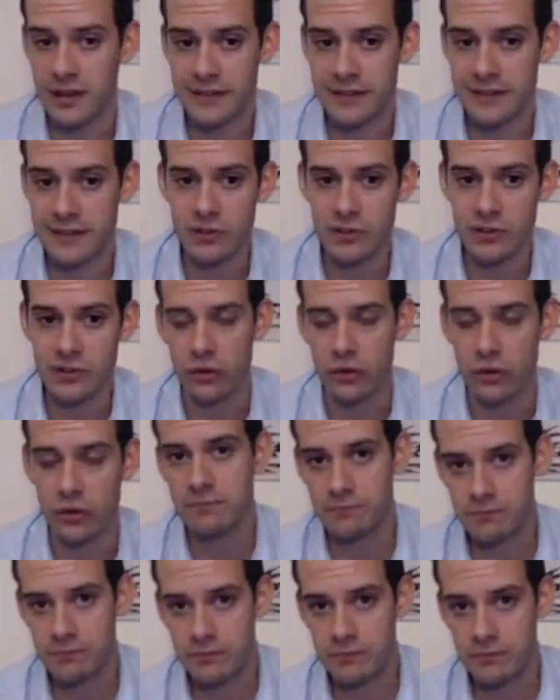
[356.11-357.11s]
They were
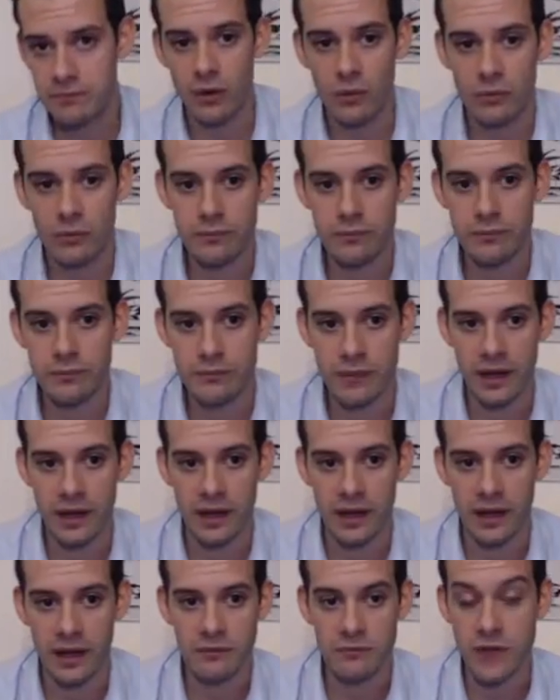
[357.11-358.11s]
told, you know,
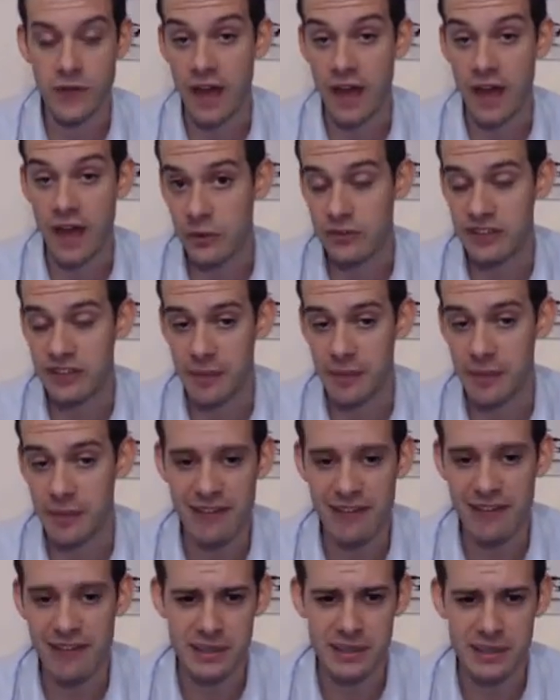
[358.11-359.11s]
uh, not that it was
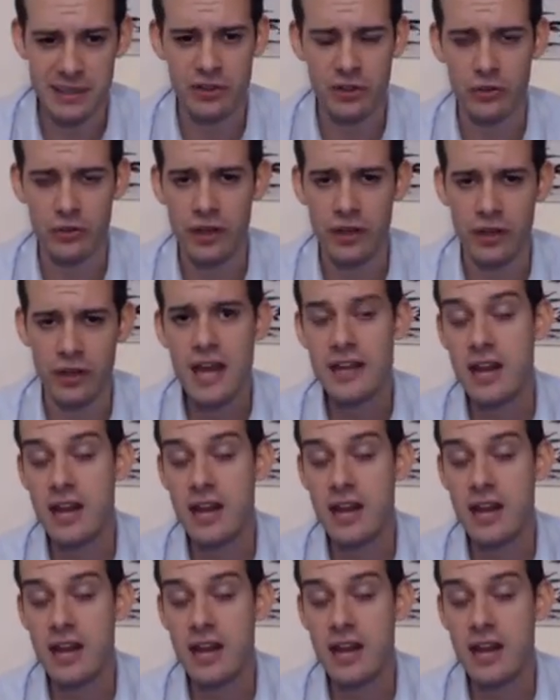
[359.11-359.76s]
epinephrine, but they were told,